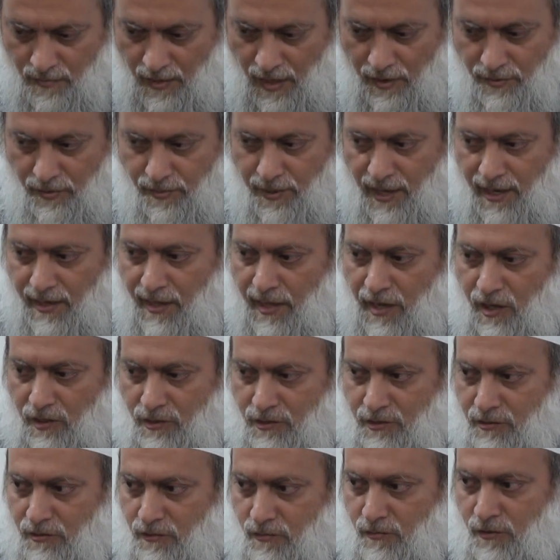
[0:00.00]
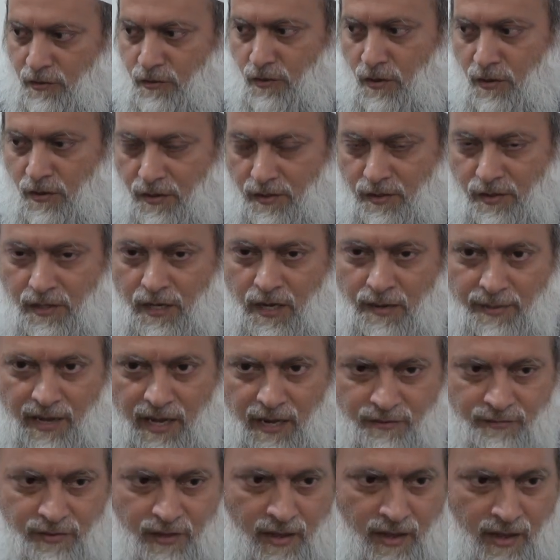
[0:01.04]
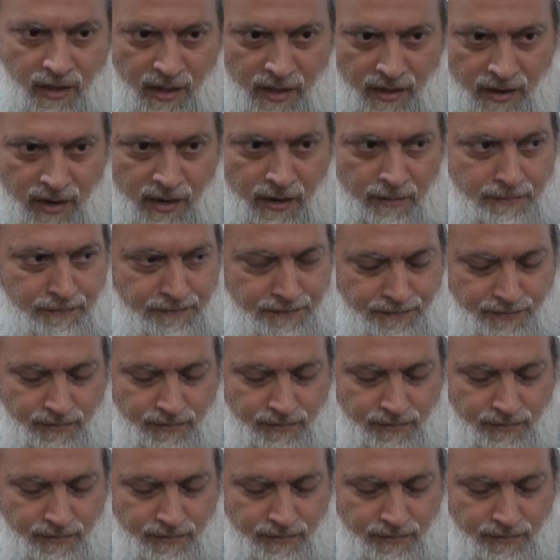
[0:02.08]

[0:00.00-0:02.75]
Everybody else was ordered to come out of the ihram.